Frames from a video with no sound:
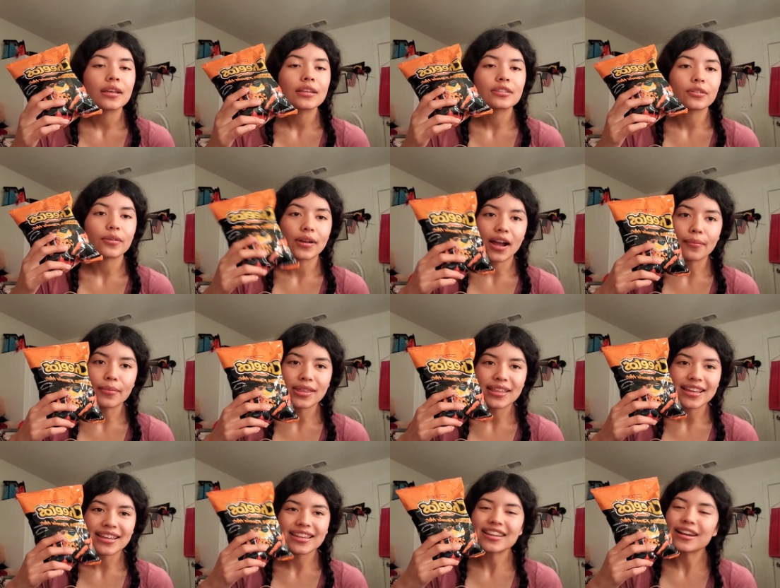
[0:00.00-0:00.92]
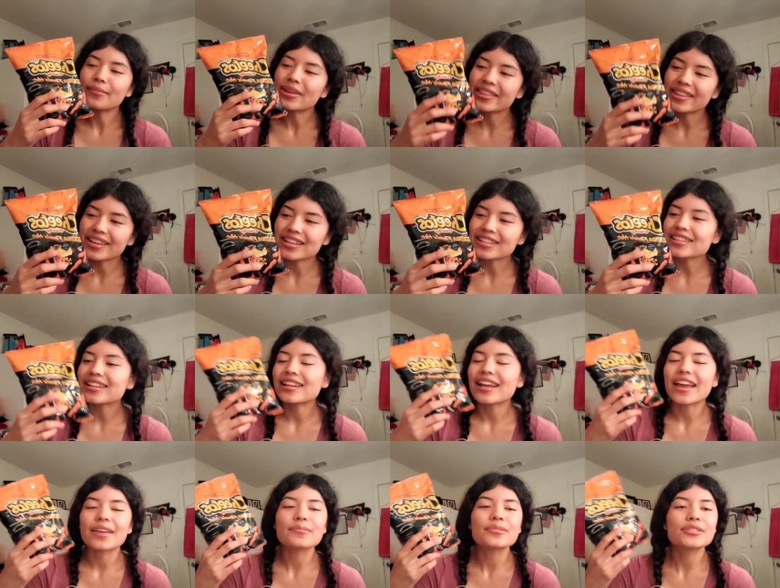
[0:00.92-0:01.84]
So I got me these. He got me these, and
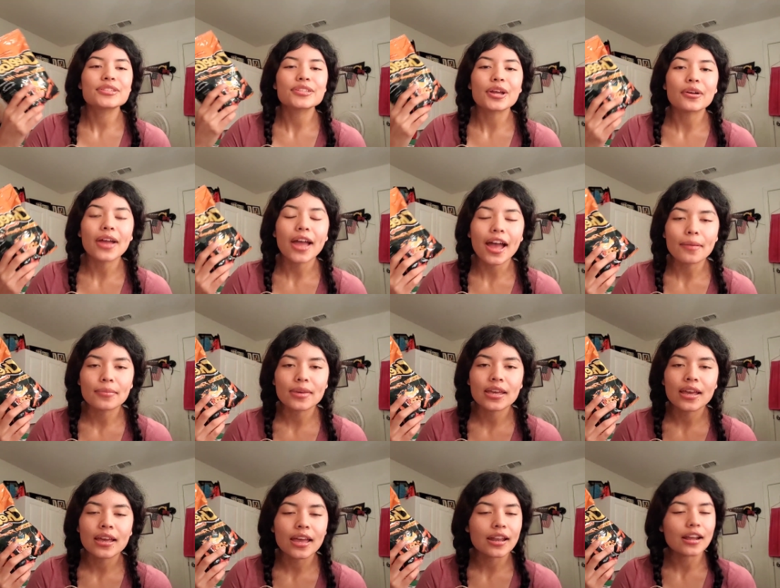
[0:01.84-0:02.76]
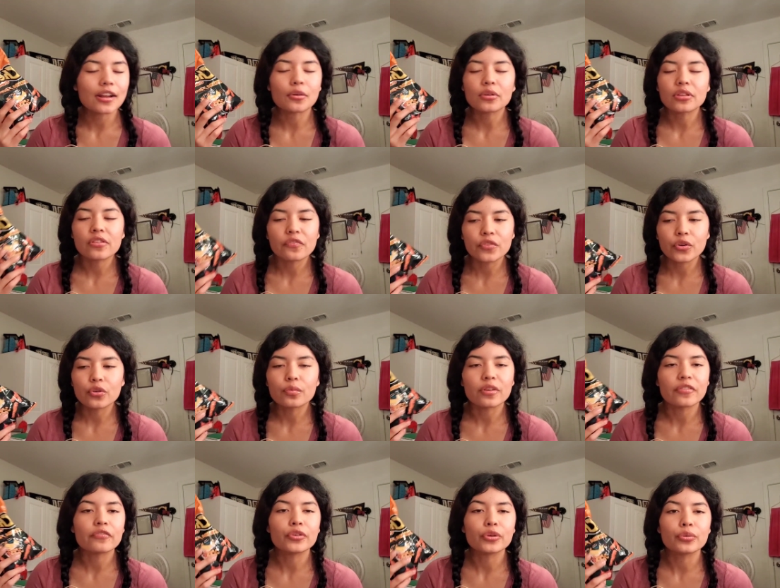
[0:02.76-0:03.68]
I am so happy. And I know it's food,
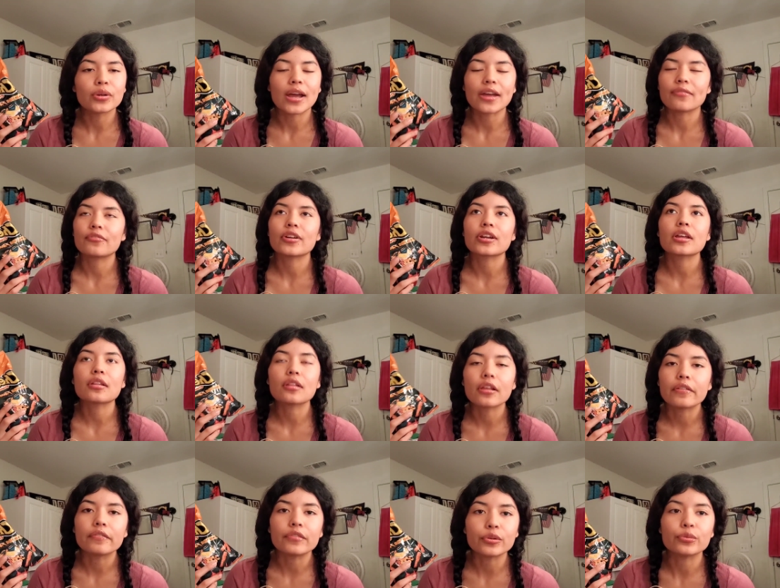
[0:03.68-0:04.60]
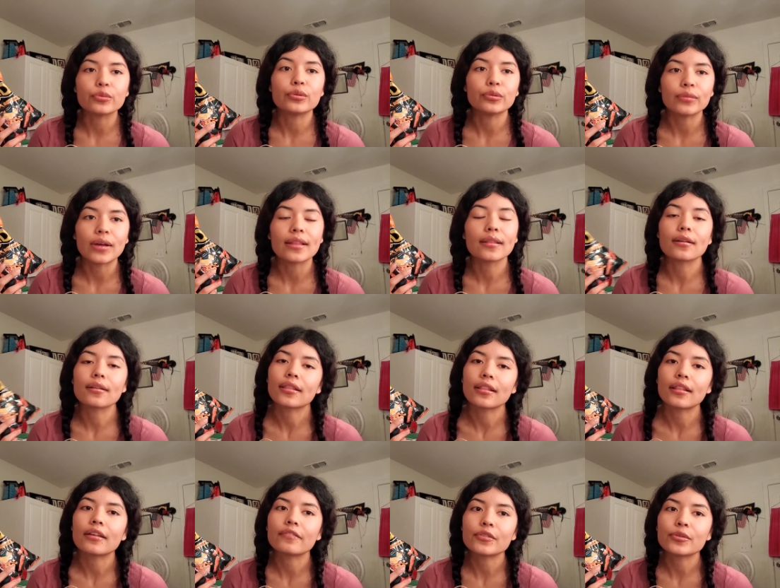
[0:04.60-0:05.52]
but food, I freaking love food. I literally
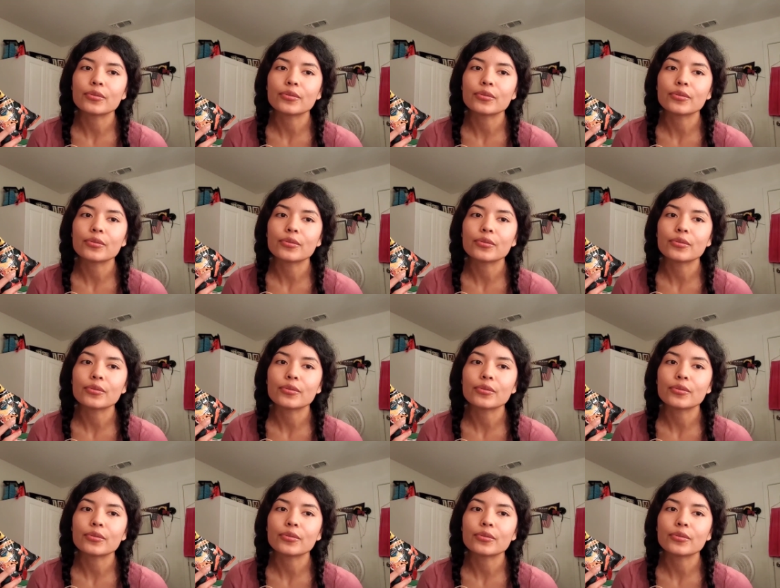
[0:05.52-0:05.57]
love